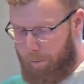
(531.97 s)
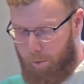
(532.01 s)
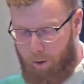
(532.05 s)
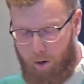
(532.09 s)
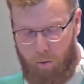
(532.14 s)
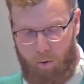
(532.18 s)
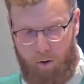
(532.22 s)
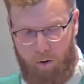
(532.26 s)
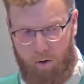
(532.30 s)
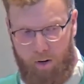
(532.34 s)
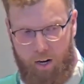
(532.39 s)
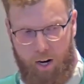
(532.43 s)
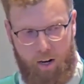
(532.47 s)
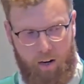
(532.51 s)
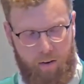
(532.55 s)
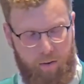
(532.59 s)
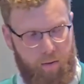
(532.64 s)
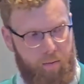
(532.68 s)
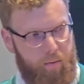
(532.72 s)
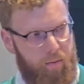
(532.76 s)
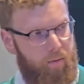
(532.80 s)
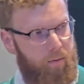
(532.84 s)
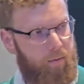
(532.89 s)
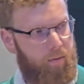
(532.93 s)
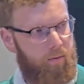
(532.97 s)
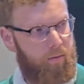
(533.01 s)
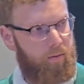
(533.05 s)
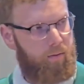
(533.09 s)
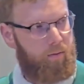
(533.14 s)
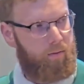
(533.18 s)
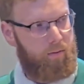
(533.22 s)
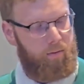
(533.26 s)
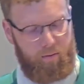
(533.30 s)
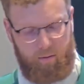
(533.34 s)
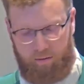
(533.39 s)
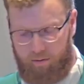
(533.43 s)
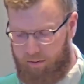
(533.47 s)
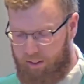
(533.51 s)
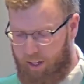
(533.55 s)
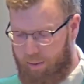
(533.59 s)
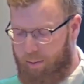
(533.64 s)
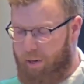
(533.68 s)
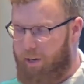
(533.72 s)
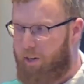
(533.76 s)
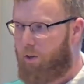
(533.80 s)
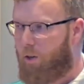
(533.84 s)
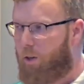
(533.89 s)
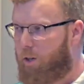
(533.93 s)
And St.
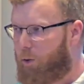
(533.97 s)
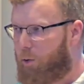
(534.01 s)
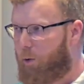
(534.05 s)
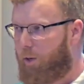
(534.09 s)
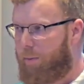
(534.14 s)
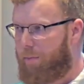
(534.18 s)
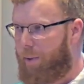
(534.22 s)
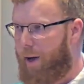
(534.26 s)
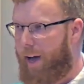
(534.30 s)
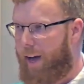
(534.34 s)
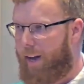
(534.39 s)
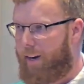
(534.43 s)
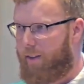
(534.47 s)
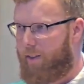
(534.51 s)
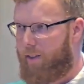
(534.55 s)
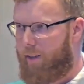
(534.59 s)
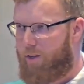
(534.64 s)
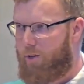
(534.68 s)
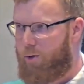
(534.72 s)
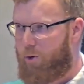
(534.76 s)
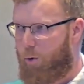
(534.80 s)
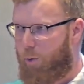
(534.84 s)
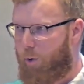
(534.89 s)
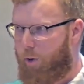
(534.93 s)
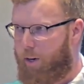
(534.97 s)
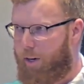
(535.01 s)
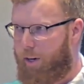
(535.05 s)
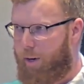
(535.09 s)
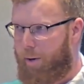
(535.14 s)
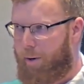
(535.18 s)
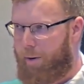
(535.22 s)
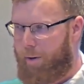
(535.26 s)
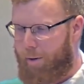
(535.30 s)
Peter looks really bad in this story.